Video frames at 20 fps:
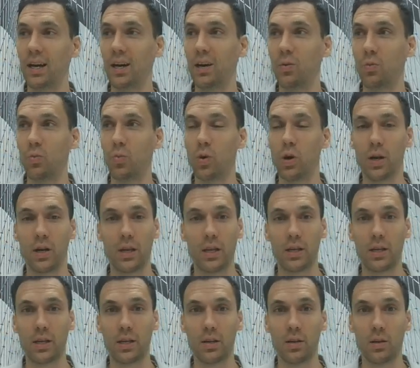What
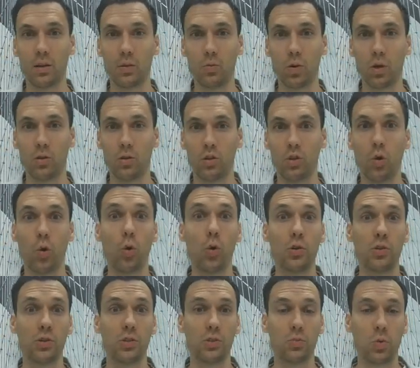
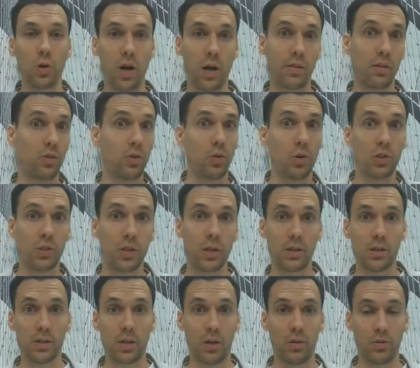other doors can
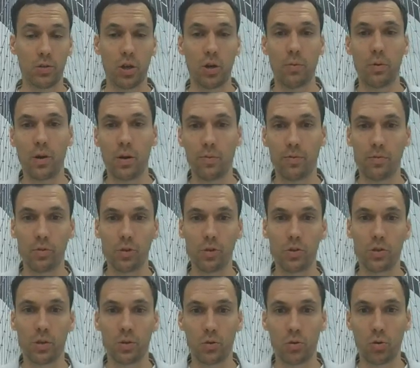sales open up for you?
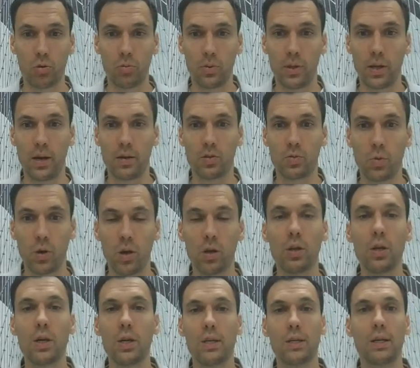So I'll talk about that as well.